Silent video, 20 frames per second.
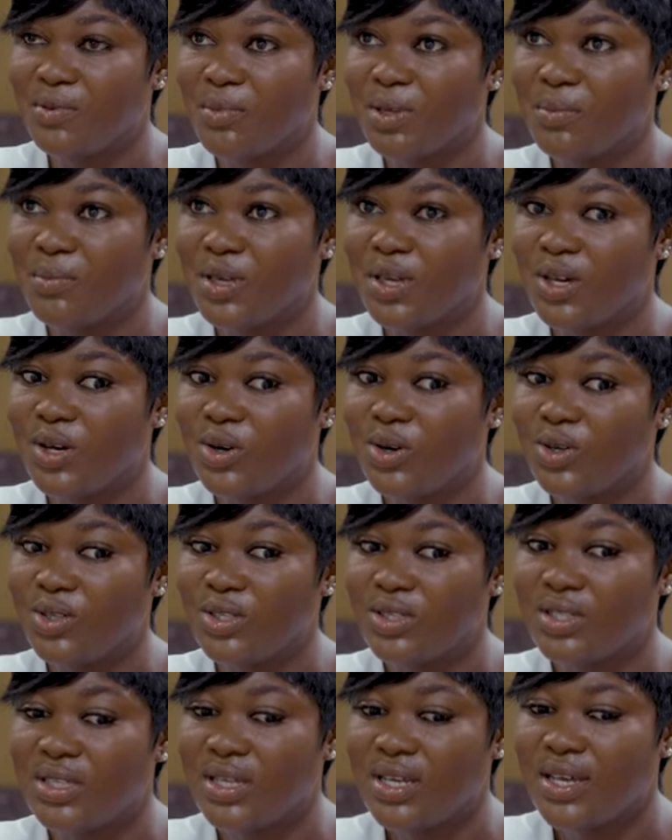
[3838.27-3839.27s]
for me
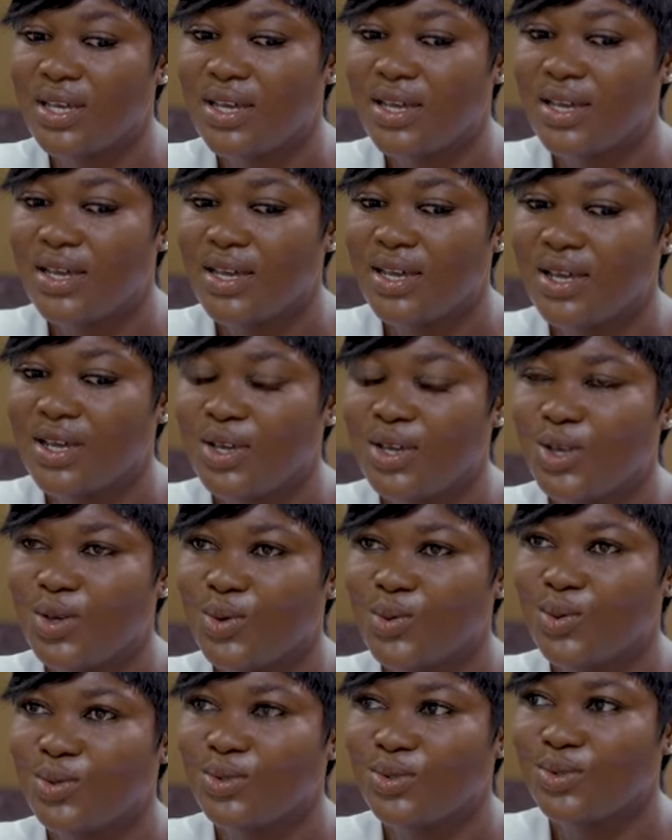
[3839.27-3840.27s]
because
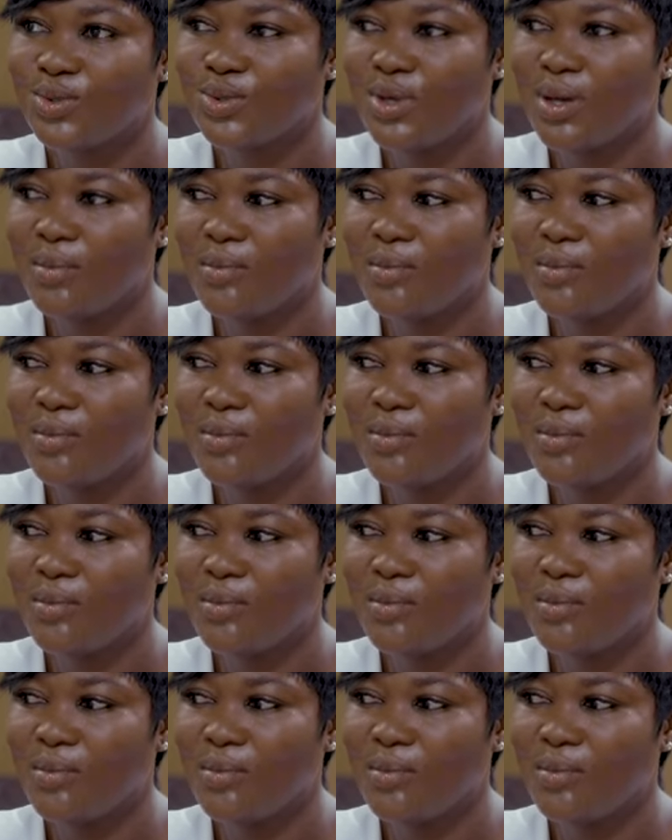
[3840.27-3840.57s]
you